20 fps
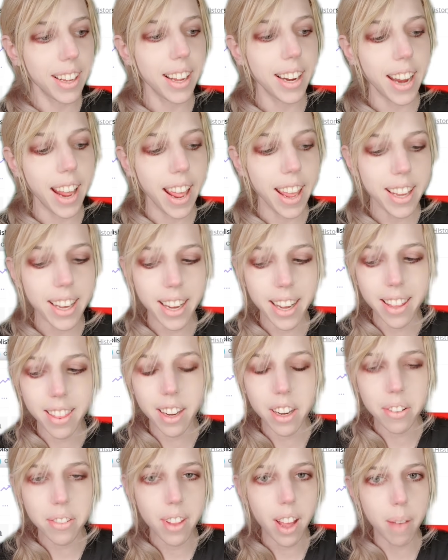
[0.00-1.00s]
An AI
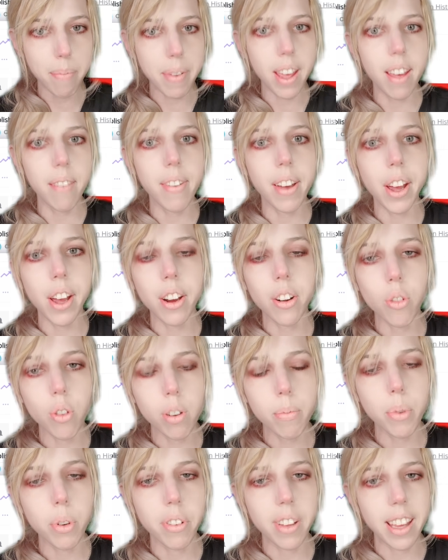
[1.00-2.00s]
that is not behaving
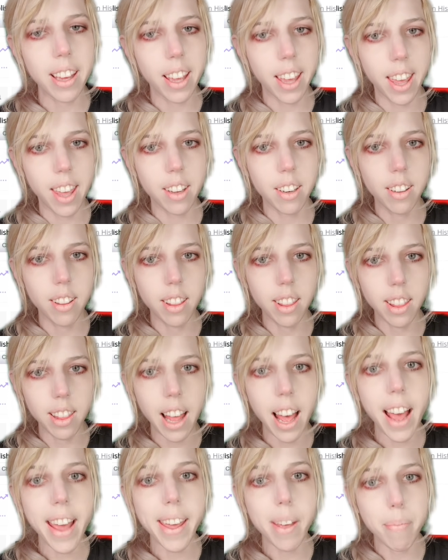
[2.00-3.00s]
normally can
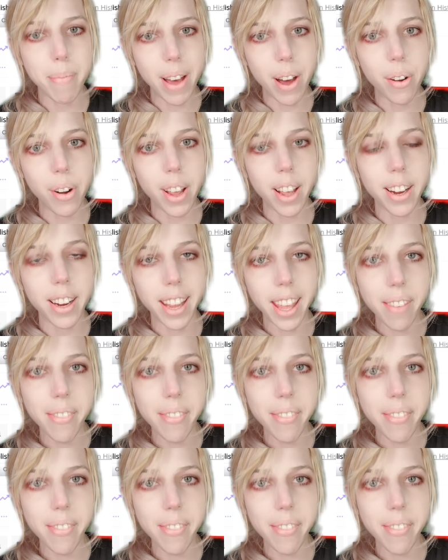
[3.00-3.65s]
lie about it.